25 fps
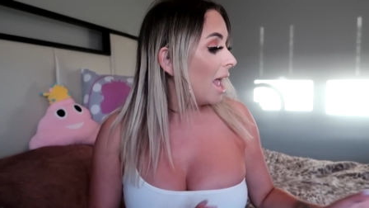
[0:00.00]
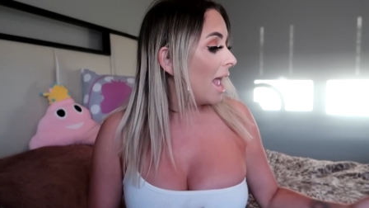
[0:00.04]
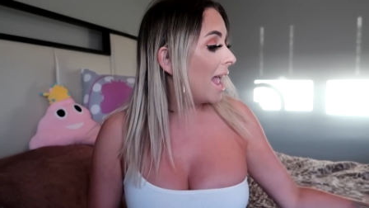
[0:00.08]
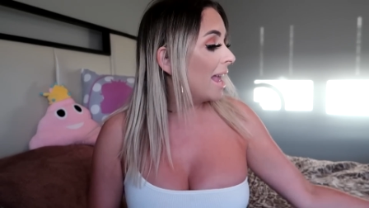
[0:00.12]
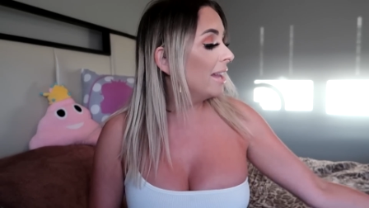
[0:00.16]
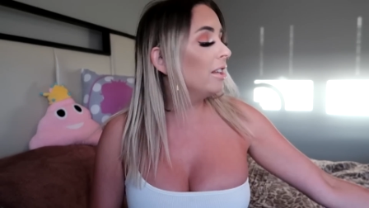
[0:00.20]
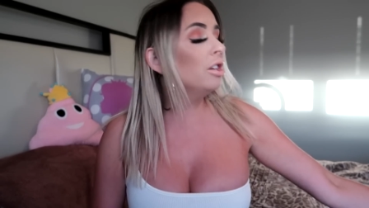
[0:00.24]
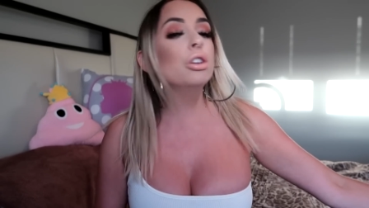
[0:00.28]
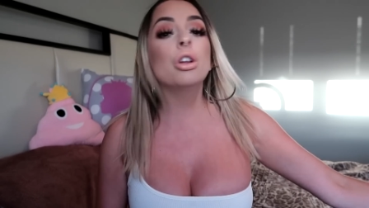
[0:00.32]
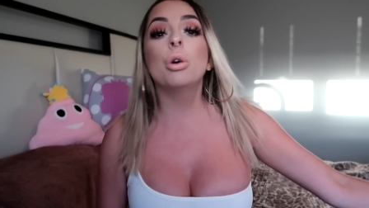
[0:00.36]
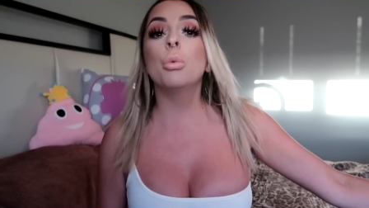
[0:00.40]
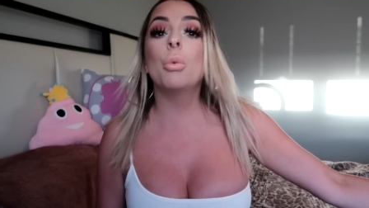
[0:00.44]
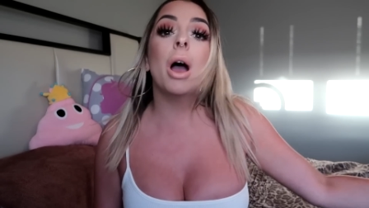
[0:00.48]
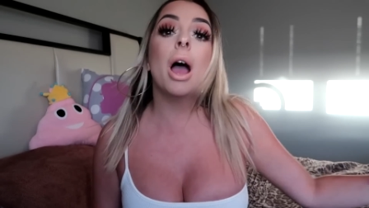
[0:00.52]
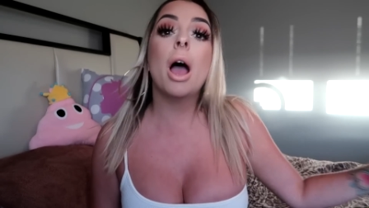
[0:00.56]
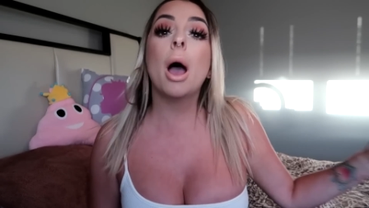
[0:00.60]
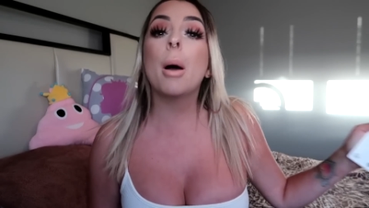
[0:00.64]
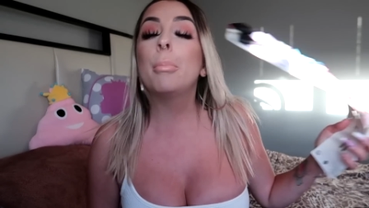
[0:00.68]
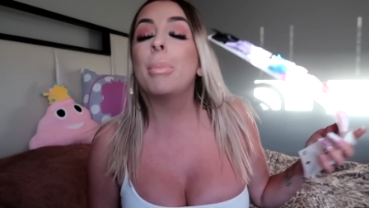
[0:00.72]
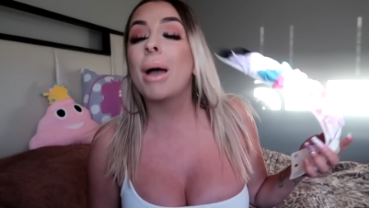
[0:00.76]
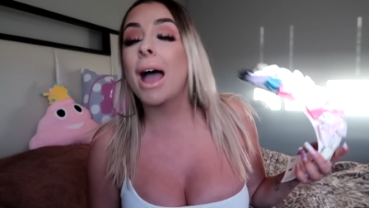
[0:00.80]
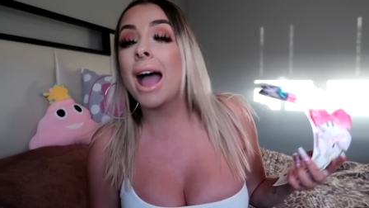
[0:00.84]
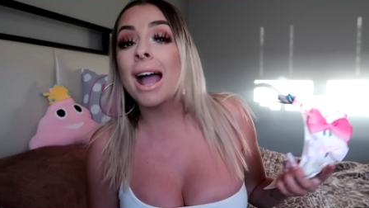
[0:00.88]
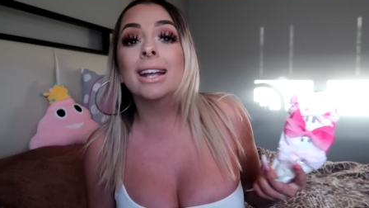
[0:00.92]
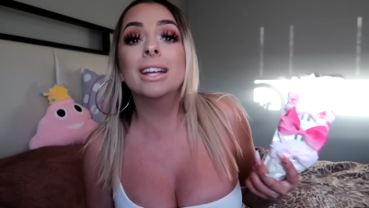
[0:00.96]
And you know what?
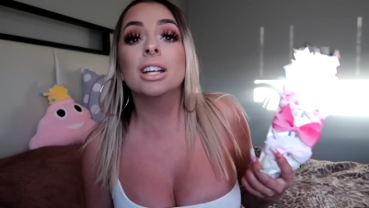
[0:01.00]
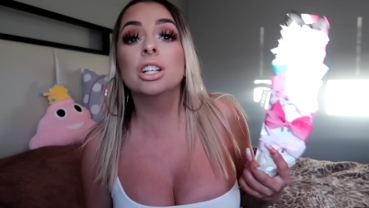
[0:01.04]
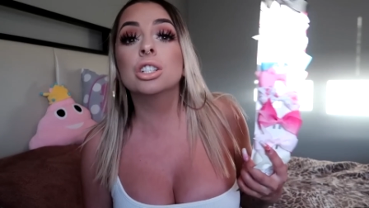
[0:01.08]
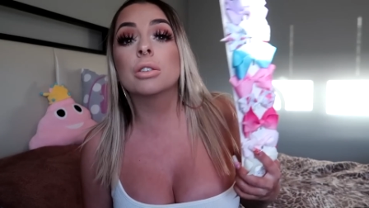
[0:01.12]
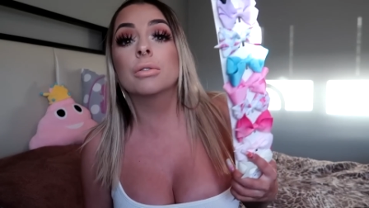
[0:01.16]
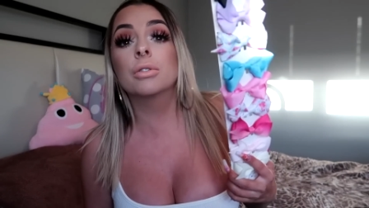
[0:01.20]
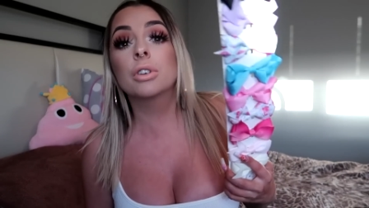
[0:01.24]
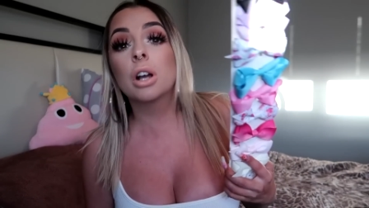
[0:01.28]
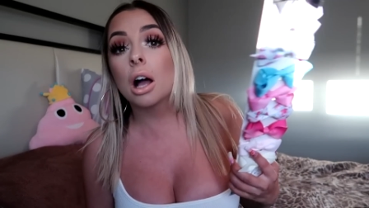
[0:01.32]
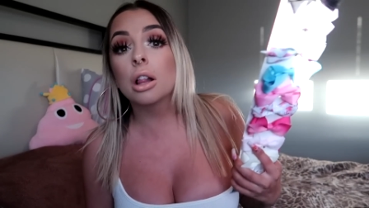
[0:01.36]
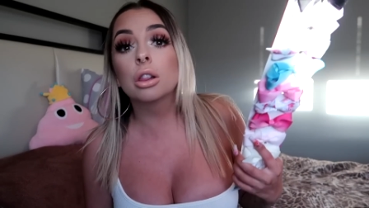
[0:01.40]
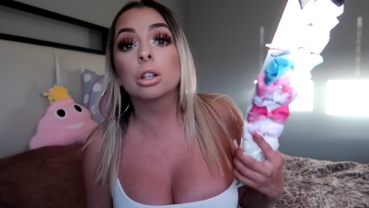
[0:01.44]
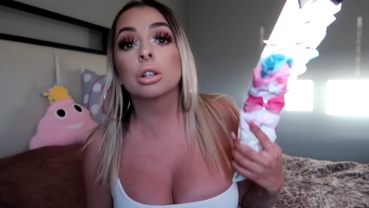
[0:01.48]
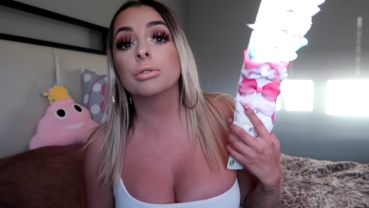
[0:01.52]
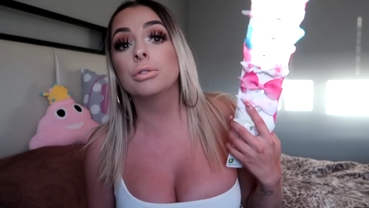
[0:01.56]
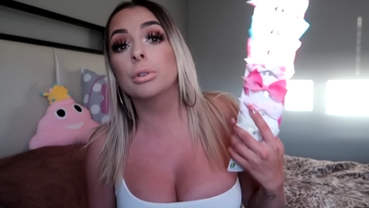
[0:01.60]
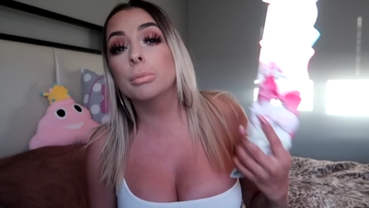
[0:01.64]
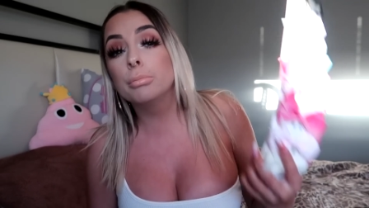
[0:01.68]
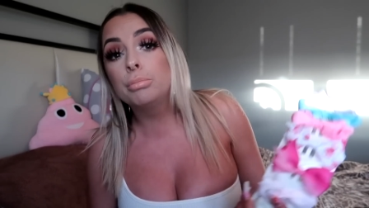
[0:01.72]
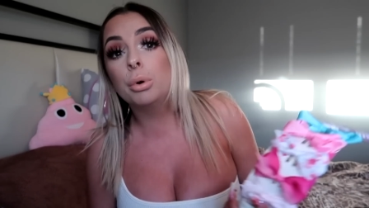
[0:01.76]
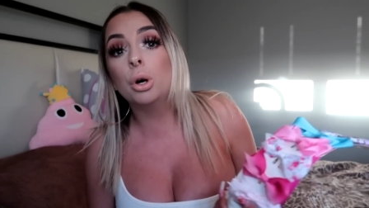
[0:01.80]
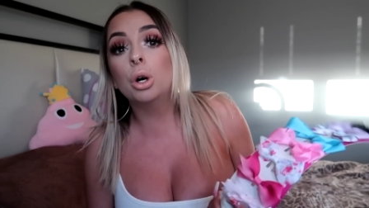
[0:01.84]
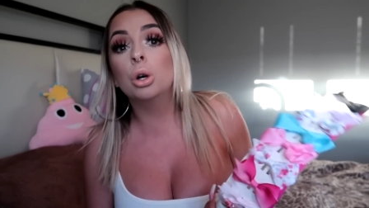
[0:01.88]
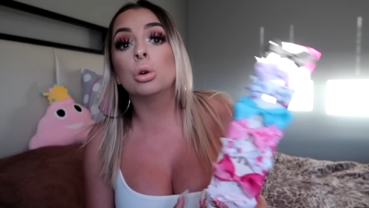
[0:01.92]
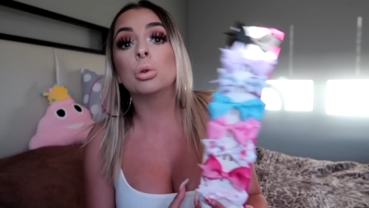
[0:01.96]
A package of colorful
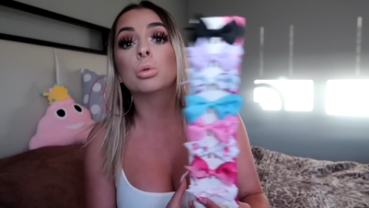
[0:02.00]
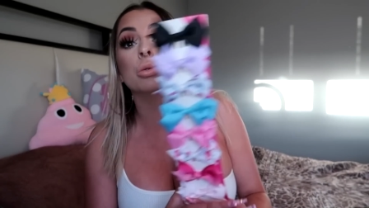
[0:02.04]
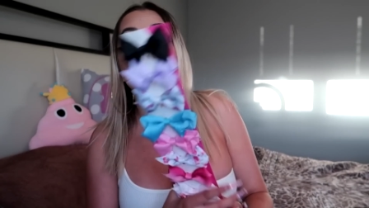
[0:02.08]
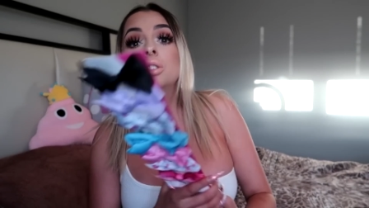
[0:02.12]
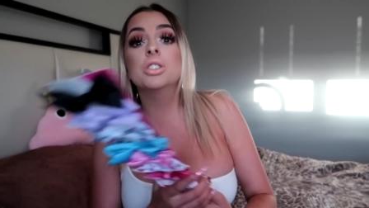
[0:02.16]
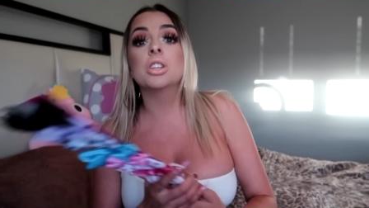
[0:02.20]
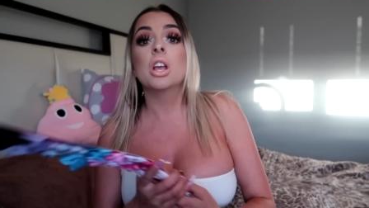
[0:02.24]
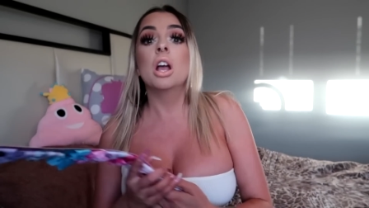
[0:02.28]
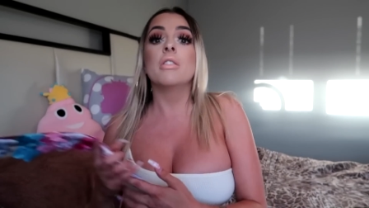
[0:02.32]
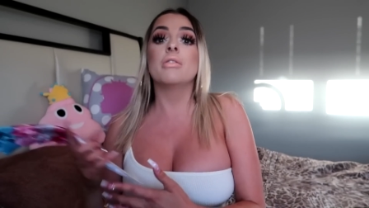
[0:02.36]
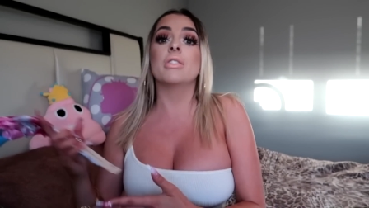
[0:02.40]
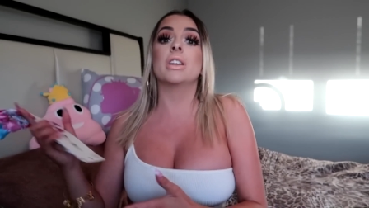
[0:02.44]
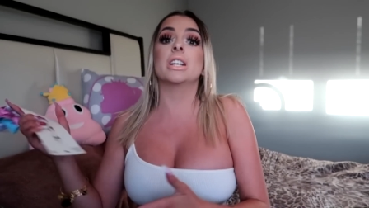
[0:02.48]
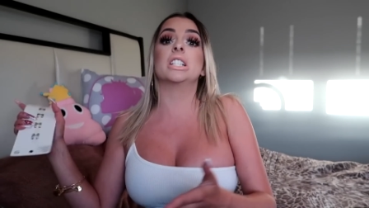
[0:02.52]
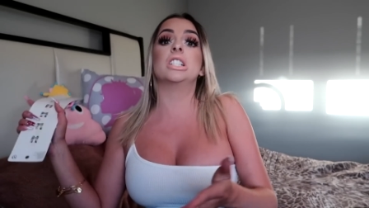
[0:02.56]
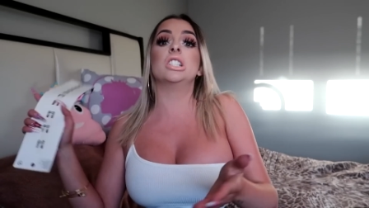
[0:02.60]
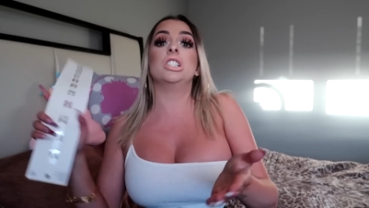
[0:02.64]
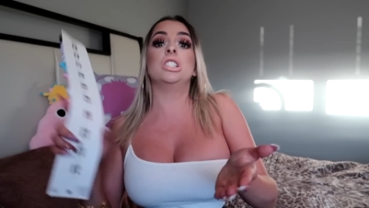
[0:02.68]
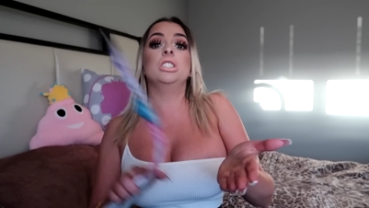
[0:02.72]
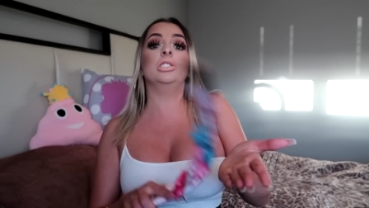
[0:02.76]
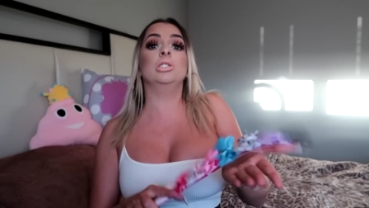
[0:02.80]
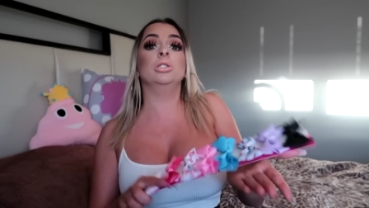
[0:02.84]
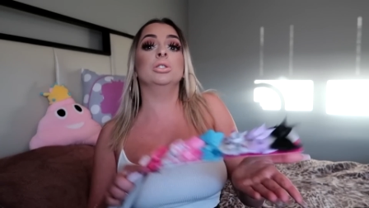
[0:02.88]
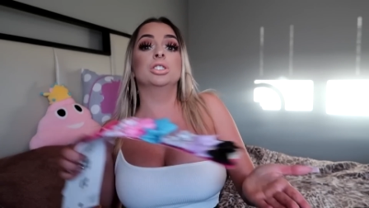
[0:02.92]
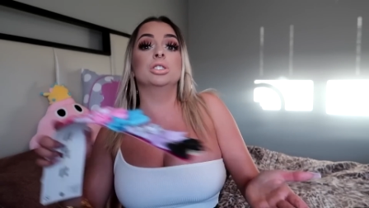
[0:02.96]
bows that can
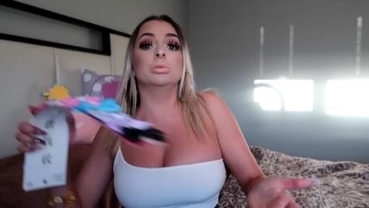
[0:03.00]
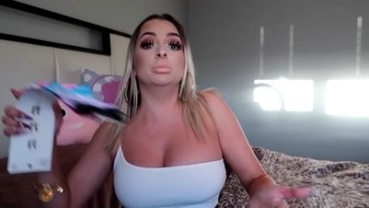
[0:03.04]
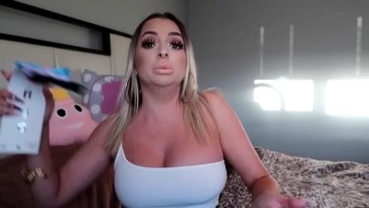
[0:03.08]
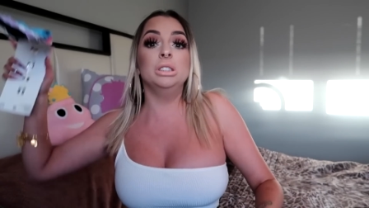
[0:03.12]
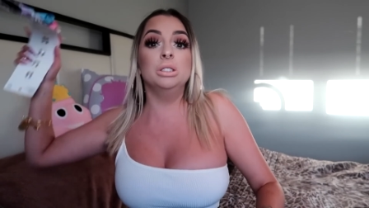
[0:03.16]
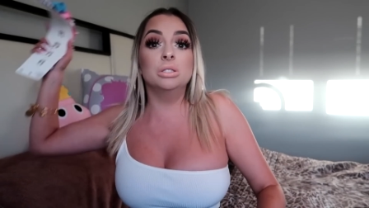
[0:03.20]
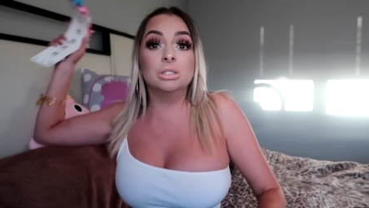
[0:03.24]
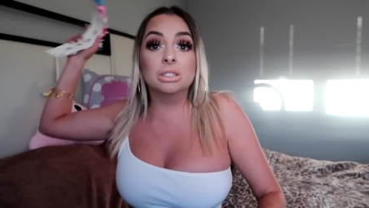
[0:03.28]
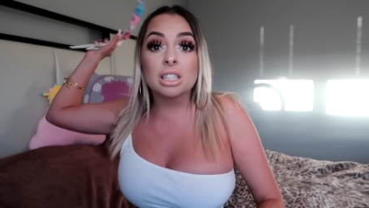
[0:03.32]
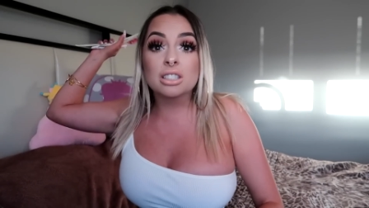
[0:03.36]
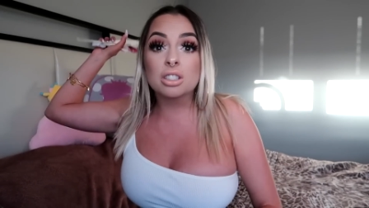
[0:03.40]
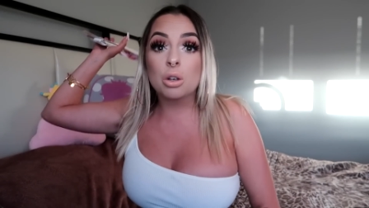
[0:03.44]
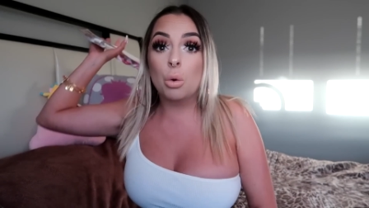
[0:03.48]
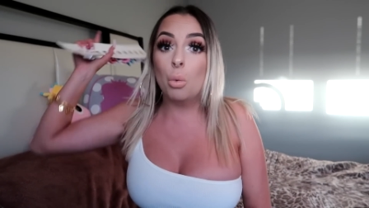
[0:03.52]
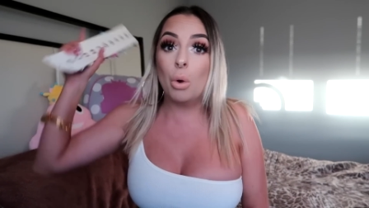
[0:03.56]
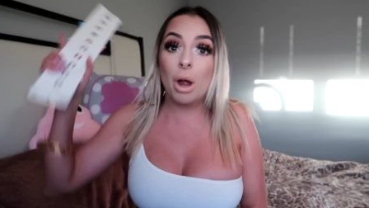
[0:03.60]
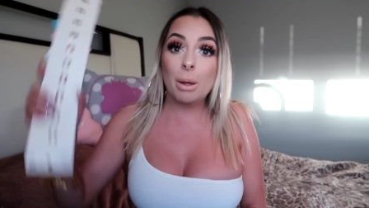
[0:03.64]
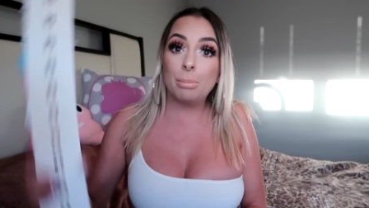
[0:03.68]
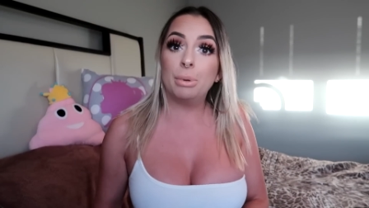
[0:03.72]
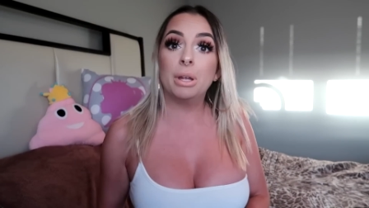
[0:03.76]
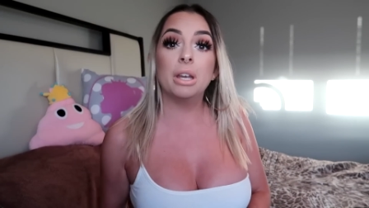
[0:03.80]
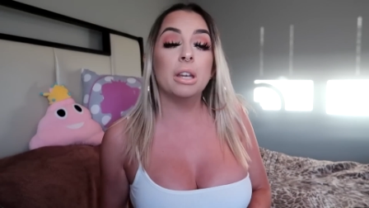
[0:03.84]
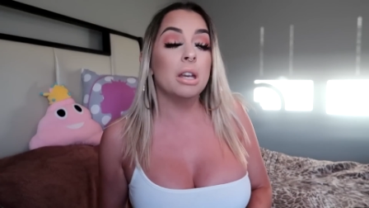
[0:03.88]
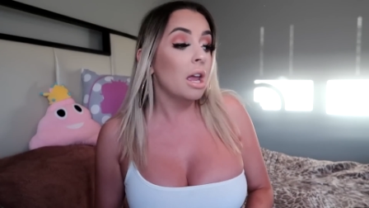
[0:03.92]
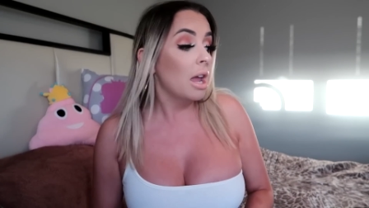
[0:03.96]
also be used as a
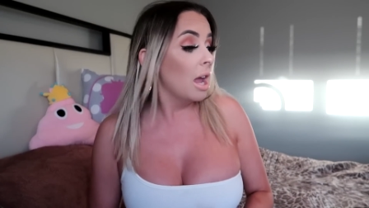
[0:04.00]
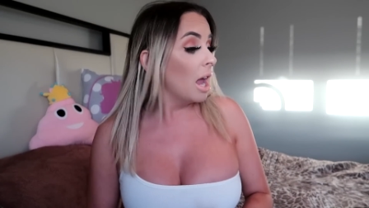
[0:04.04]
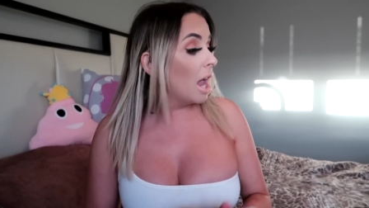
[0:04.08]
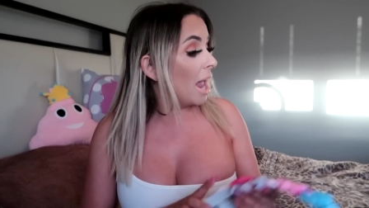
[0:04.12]
weapon